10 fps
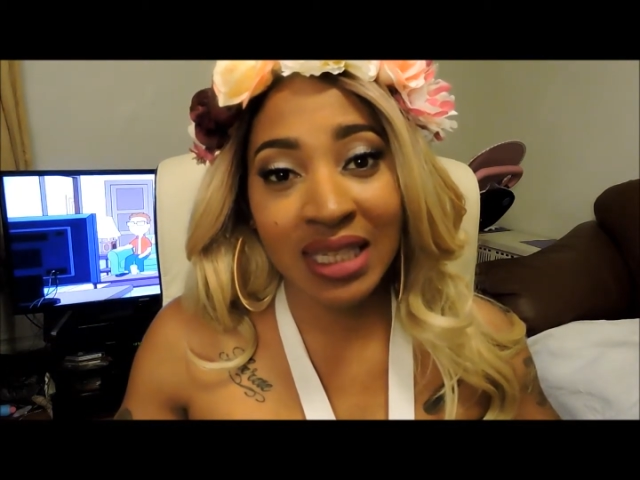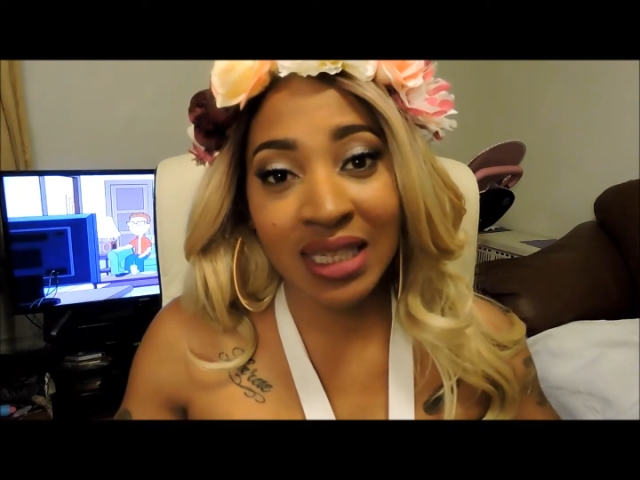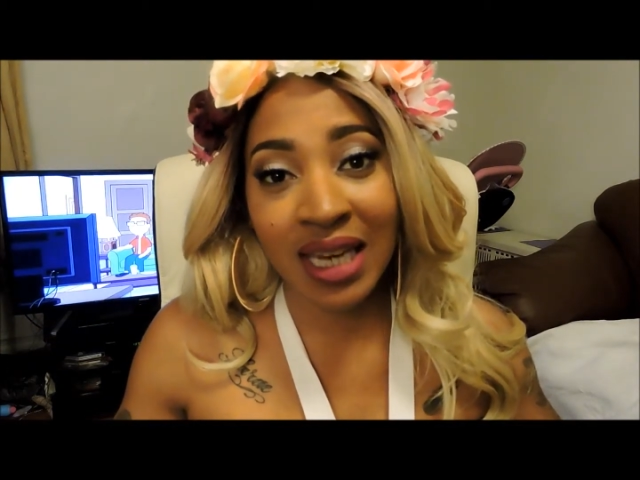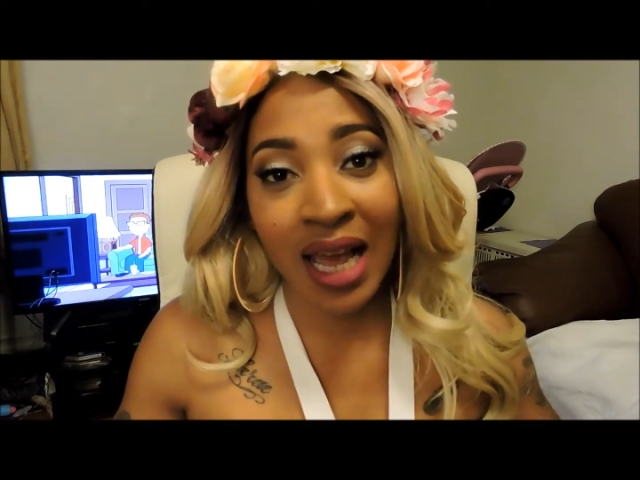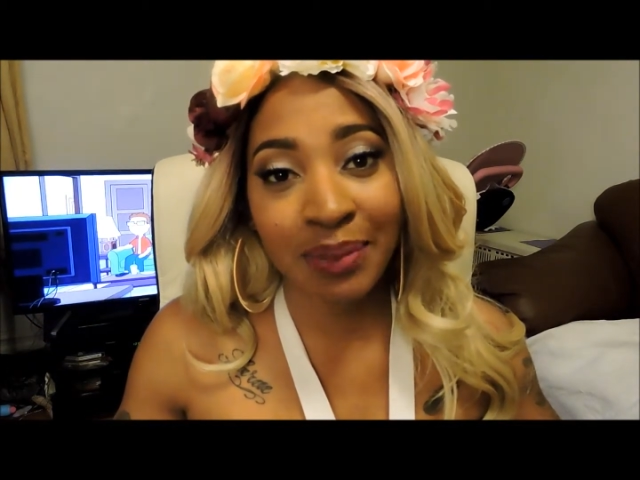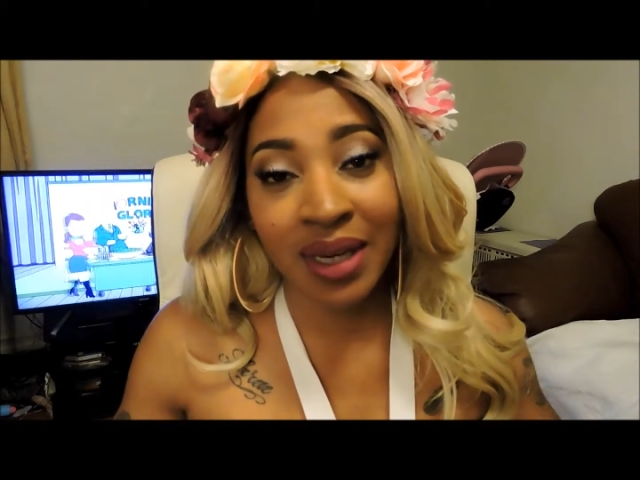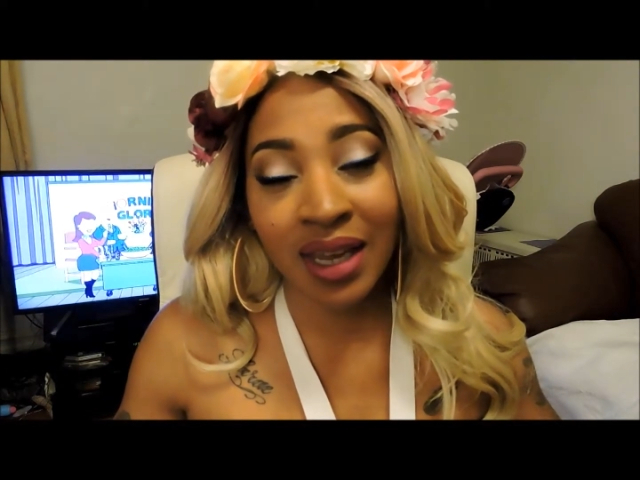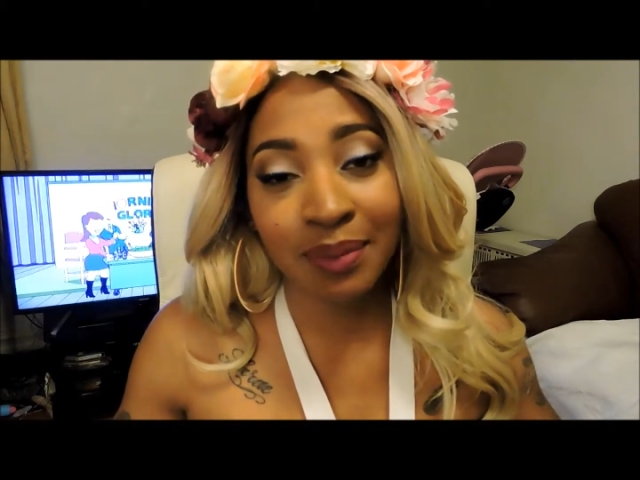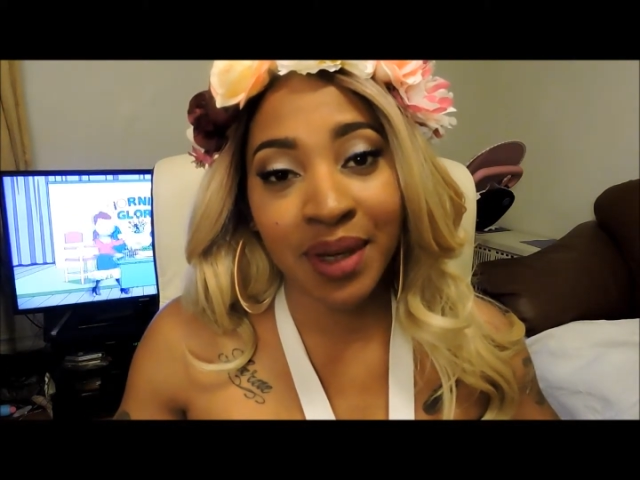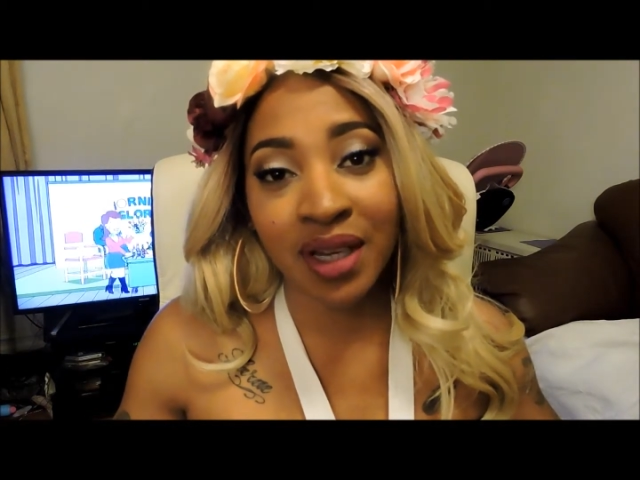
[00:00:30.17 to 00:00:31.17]
doesn't happen
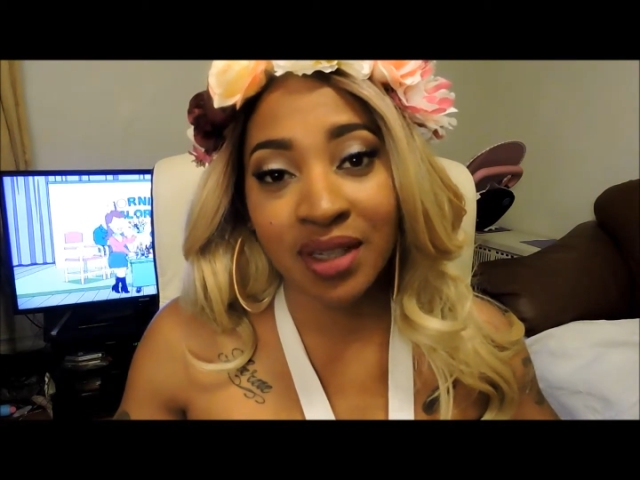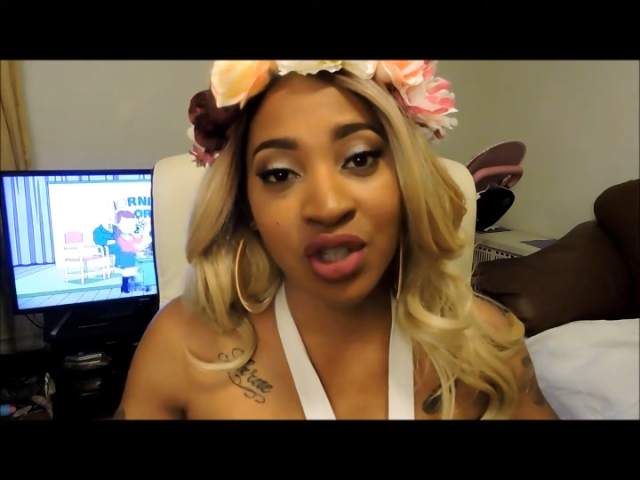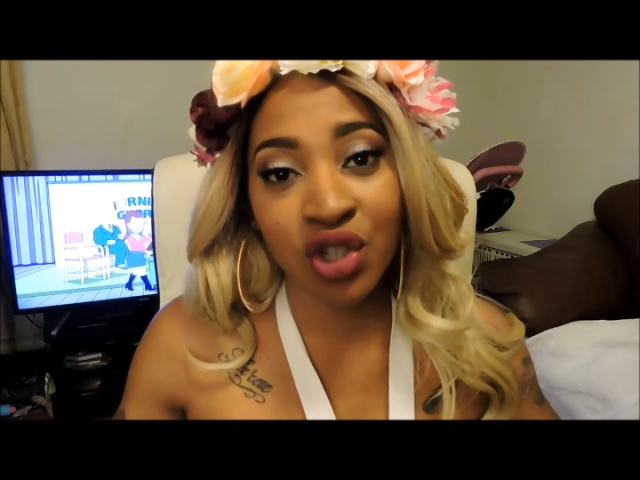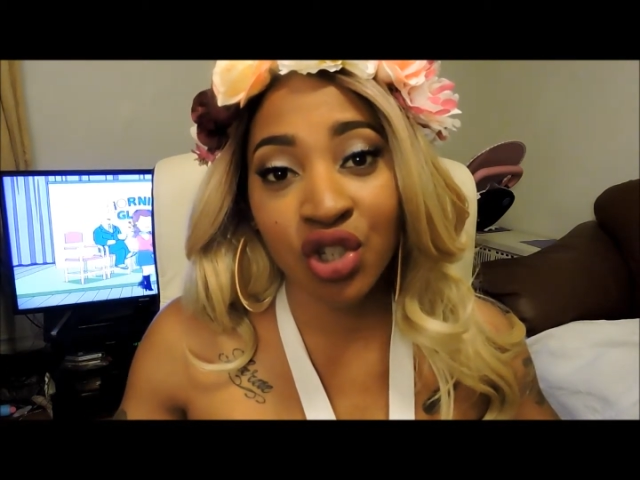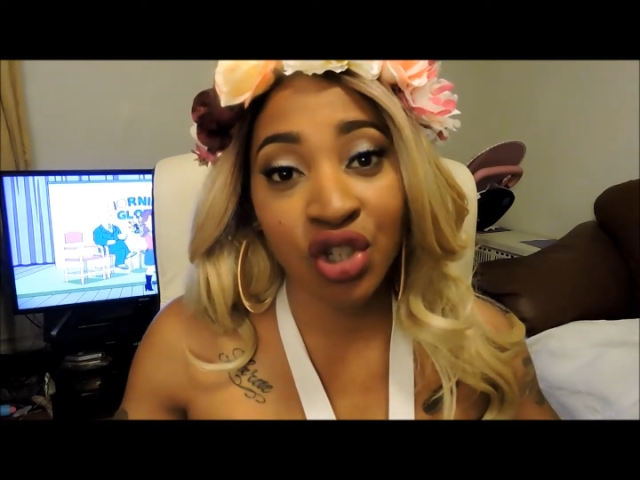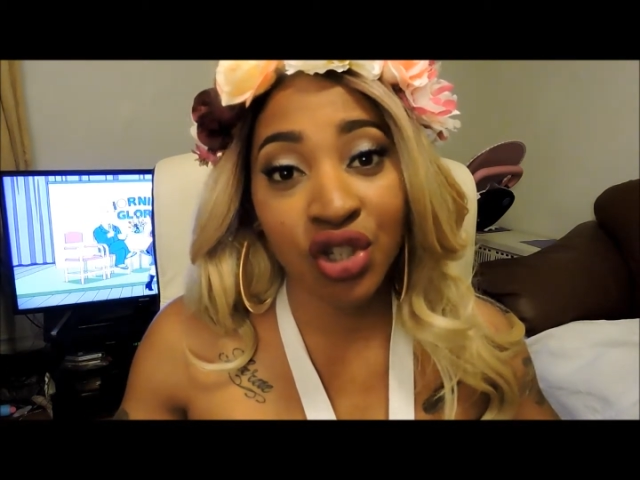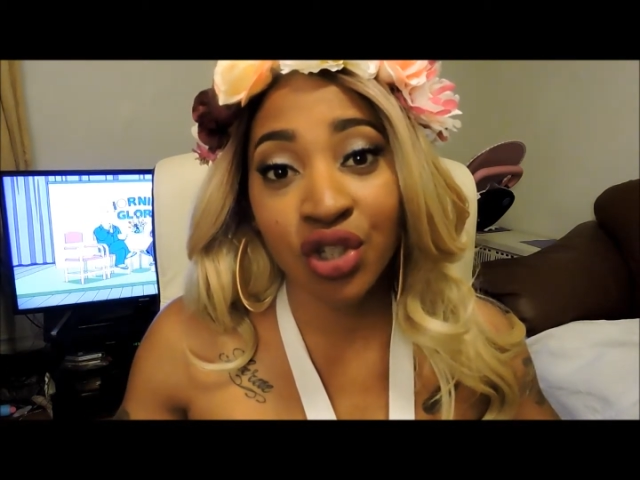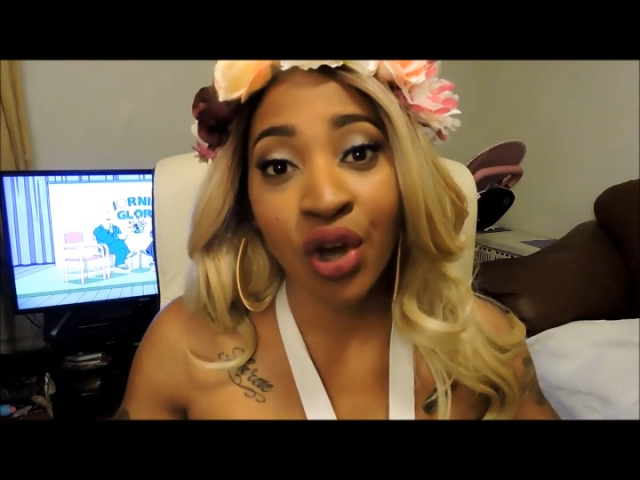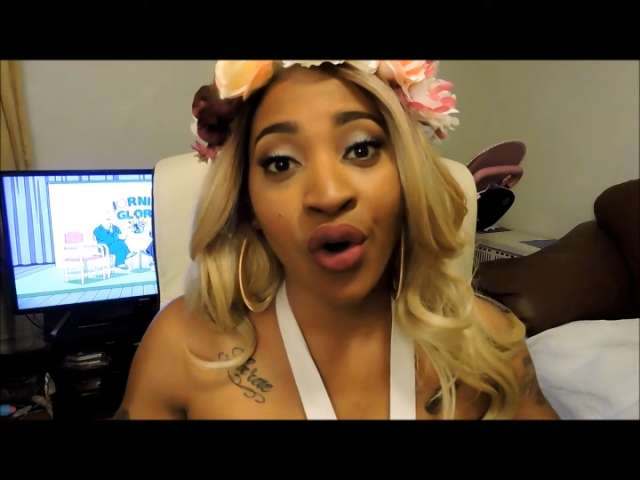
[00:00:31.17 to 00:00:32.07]
again, because this is just